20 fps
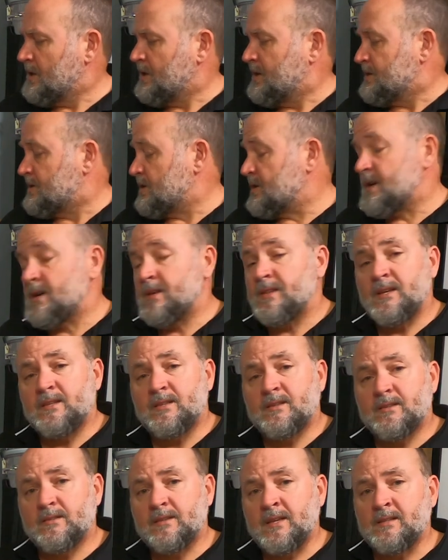So yeah,
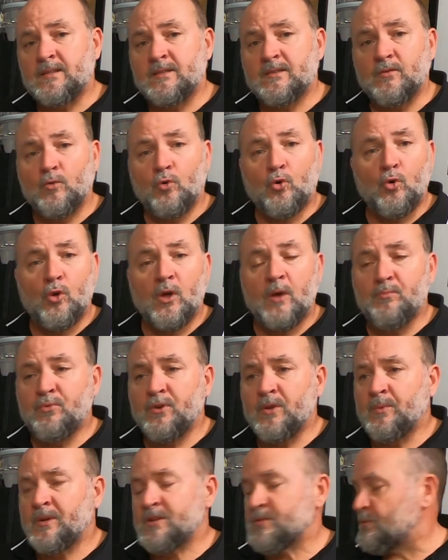that's all I
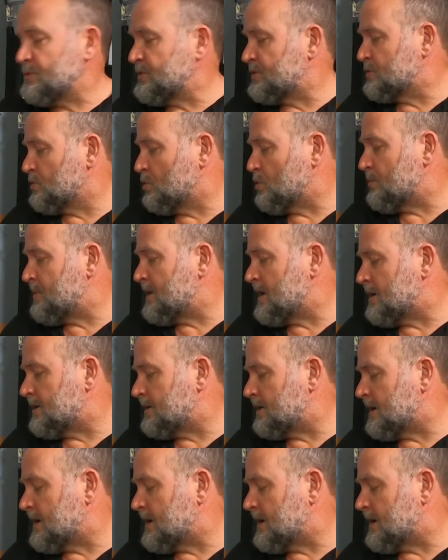pretty much wanted to talk about.